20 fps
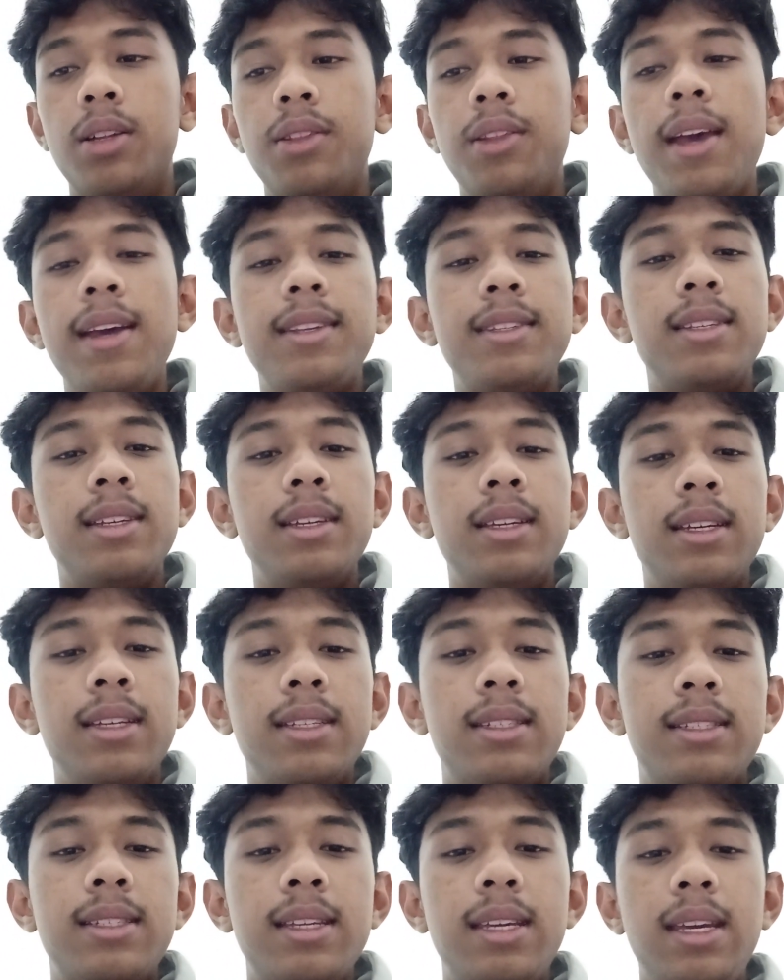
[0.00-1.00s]
Next
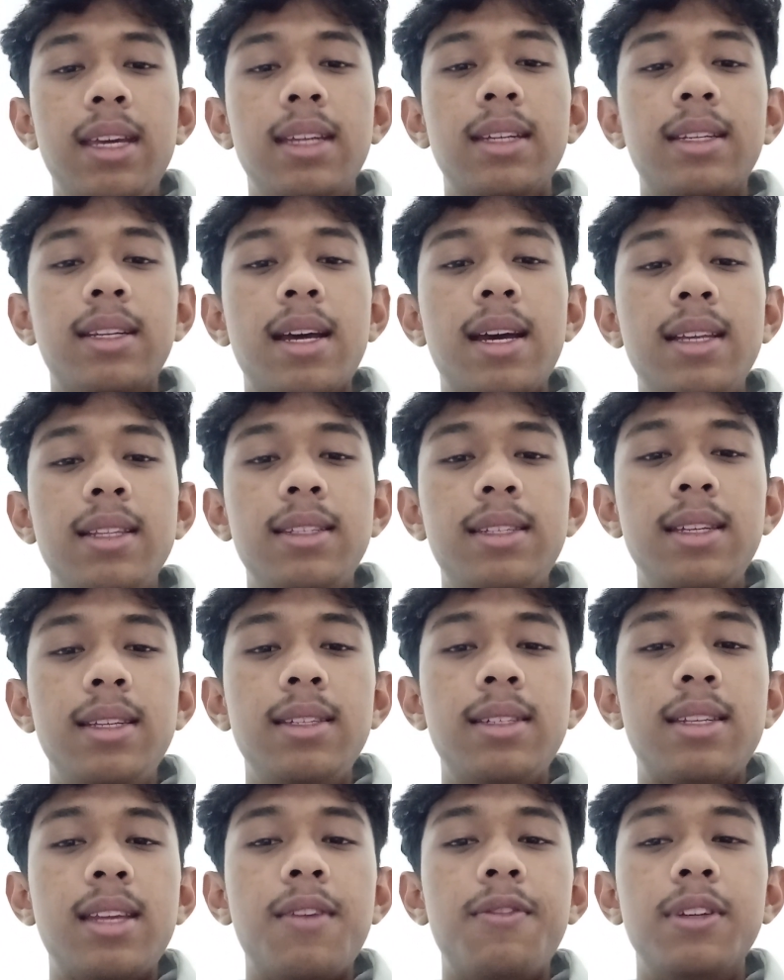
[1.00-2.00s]
is in
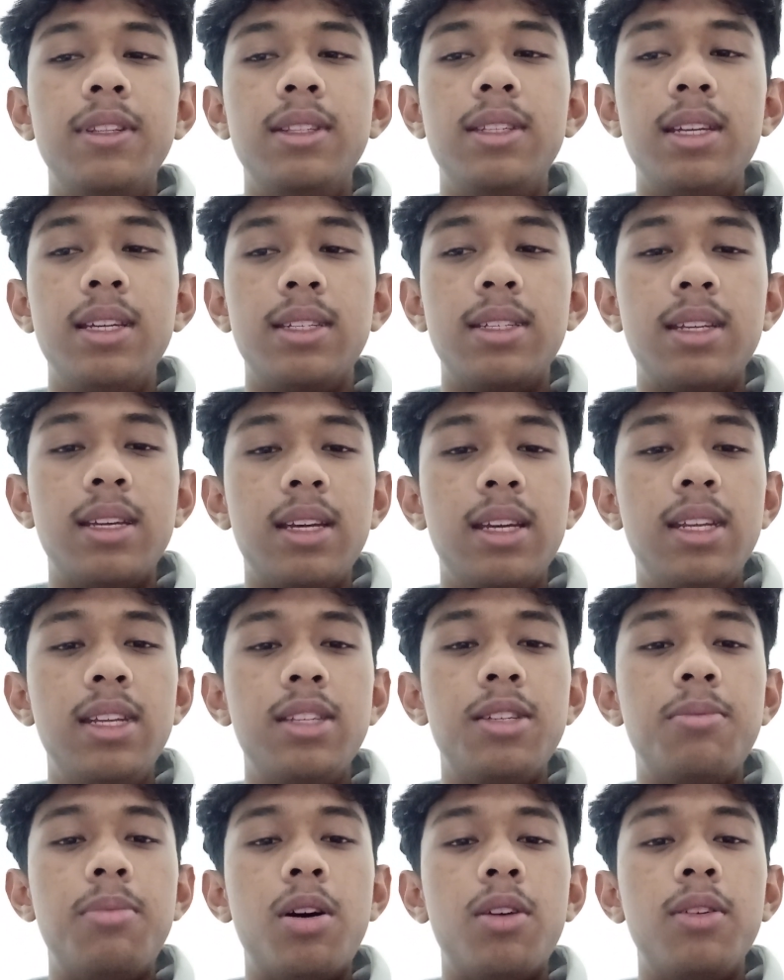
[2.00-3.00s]
1970s. It
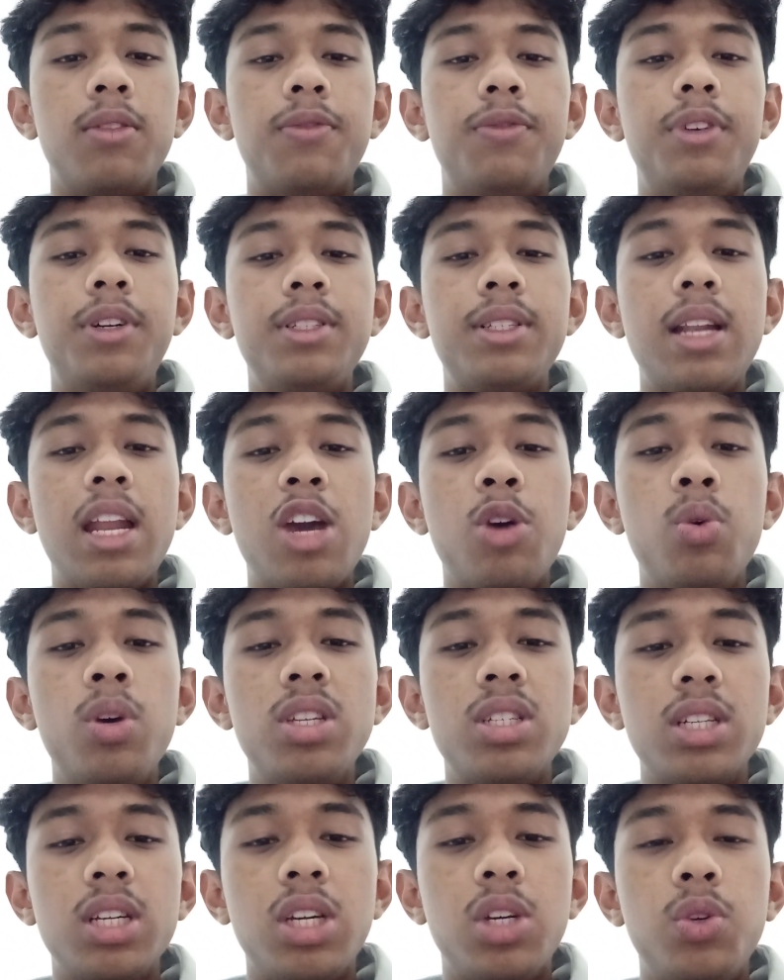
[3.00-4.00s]
is about the first
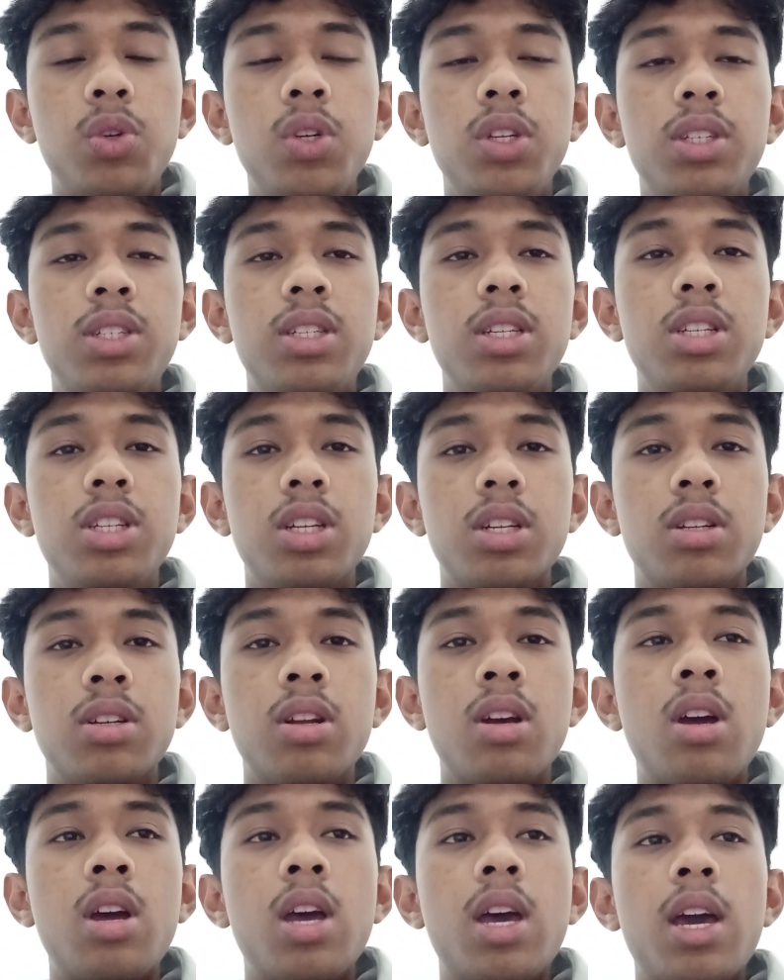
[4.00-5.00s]
language acquisition.
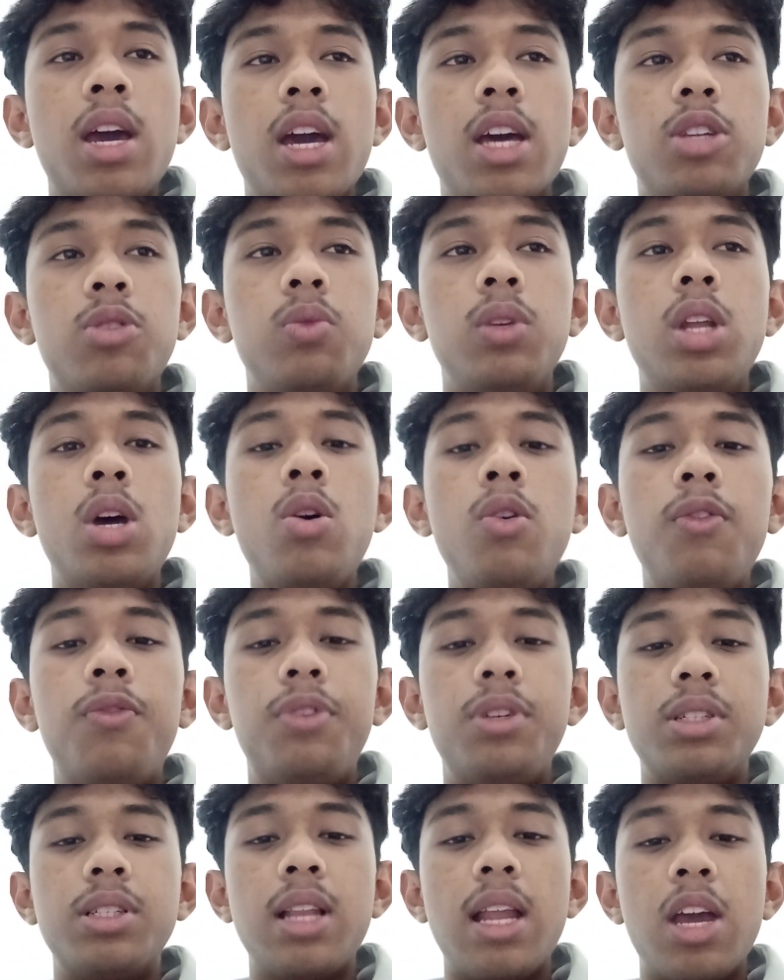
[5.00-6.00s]
As we know,
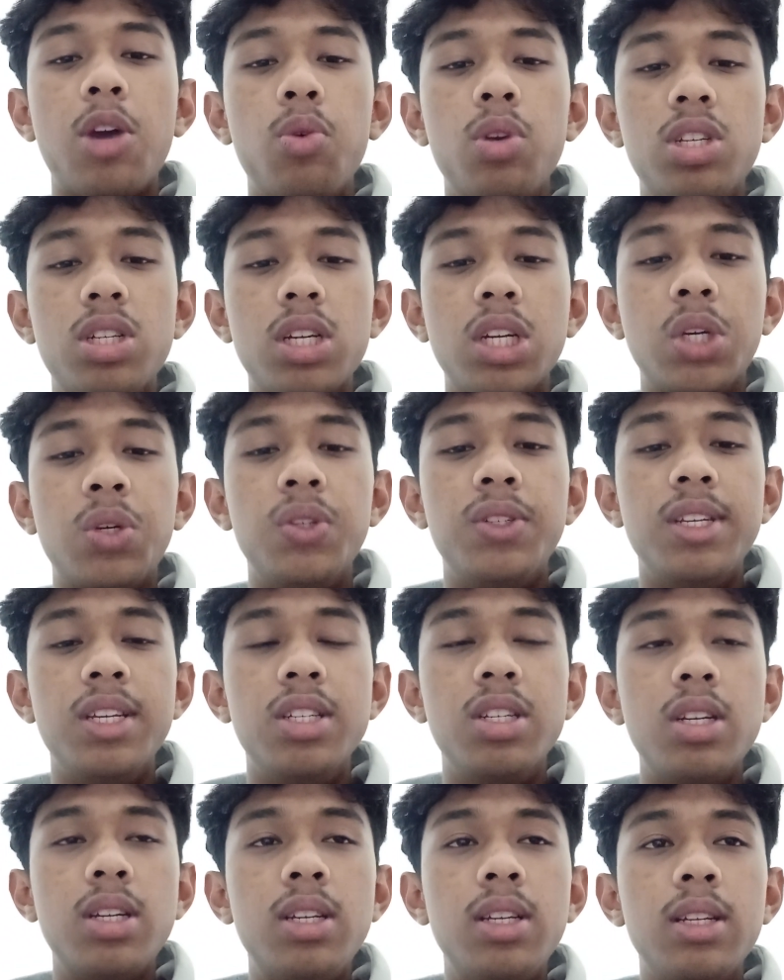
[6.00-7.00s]
first language
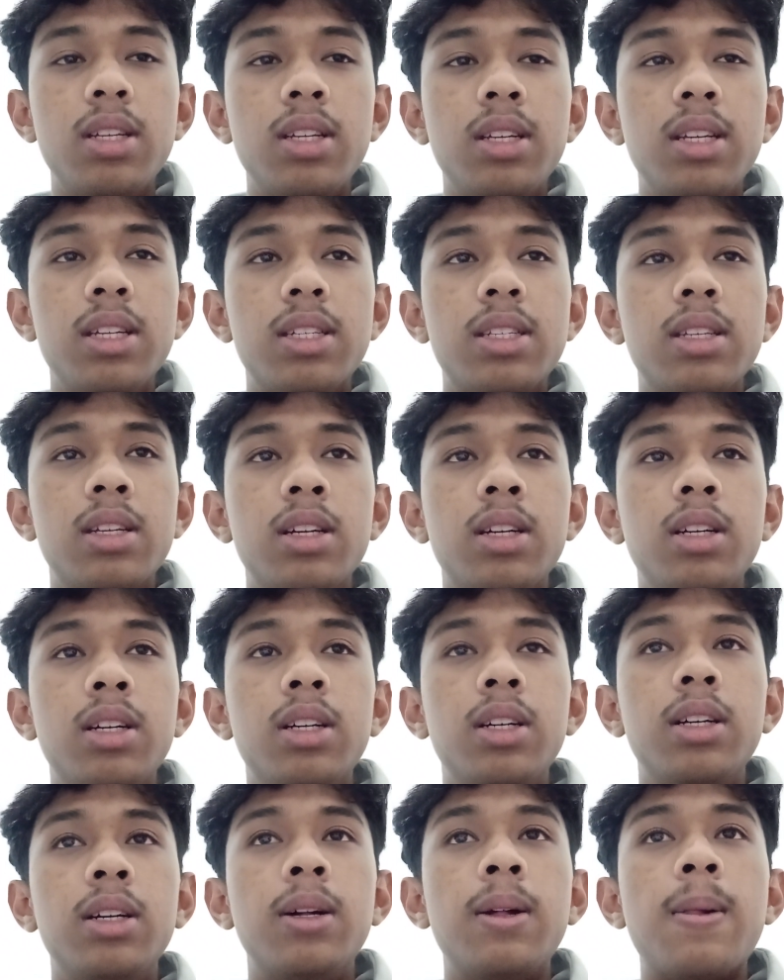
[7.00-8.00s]
acquisition is
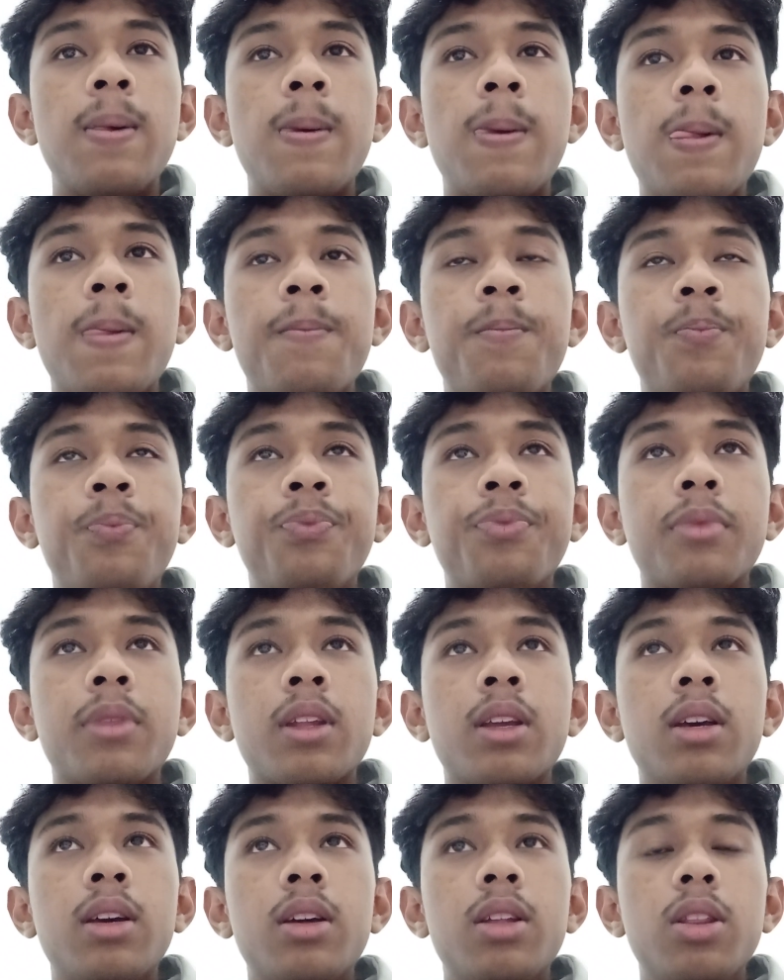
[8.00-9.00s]
the
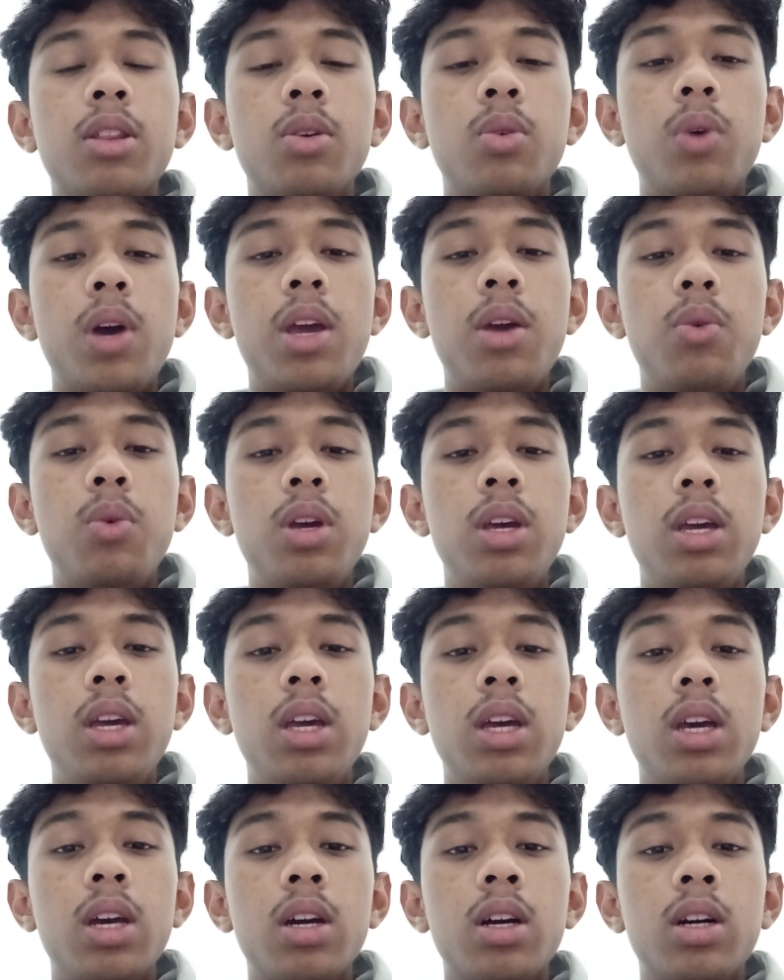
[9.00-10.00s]
way
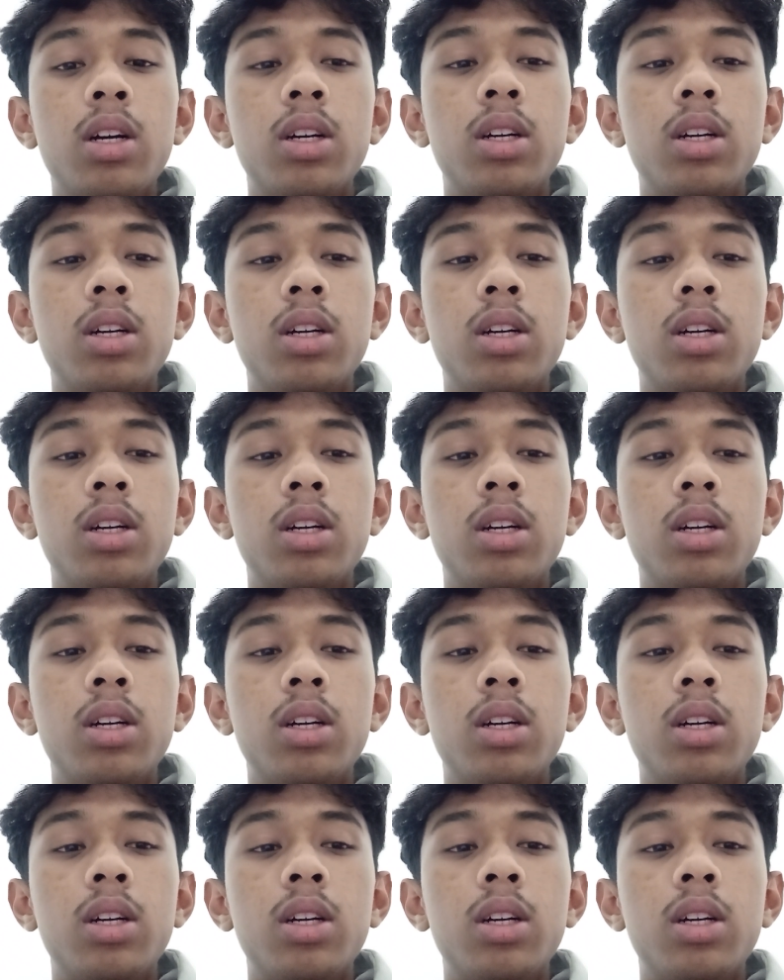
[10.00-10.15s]
we